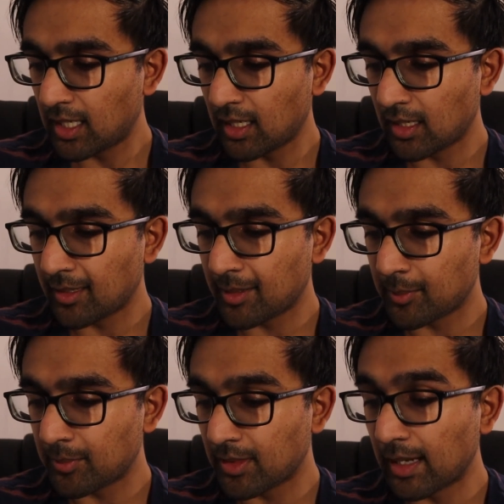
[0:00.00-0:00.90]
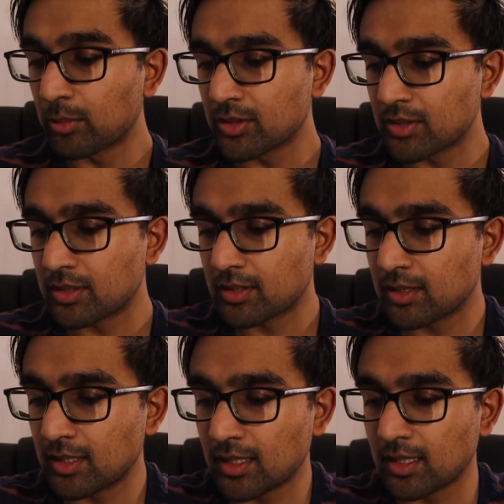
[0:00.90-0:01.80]

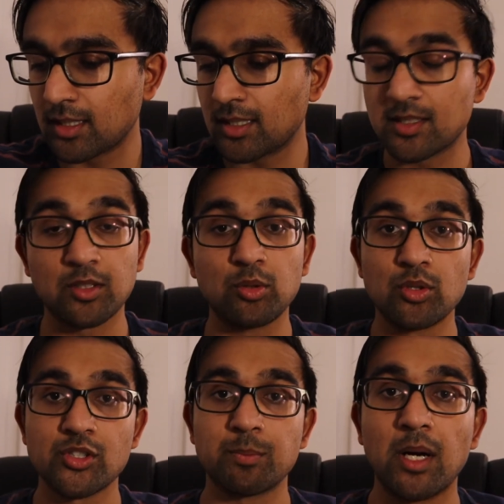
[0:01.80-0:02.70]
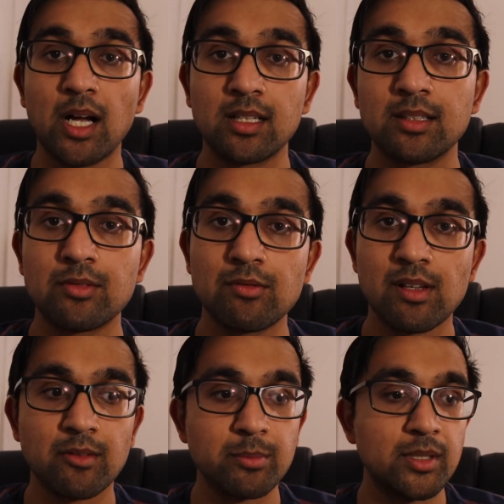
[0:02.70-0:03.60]
That's a cool spot if you've
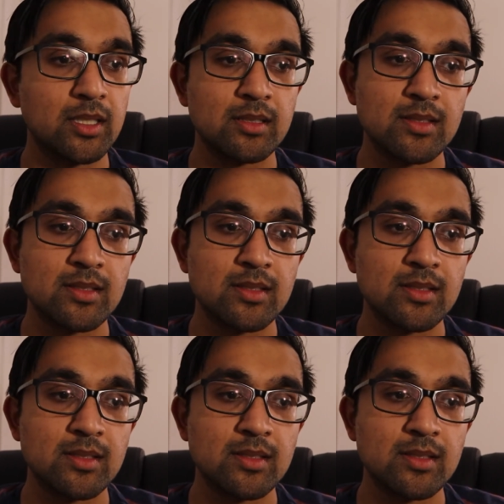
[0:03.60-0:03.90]
never been in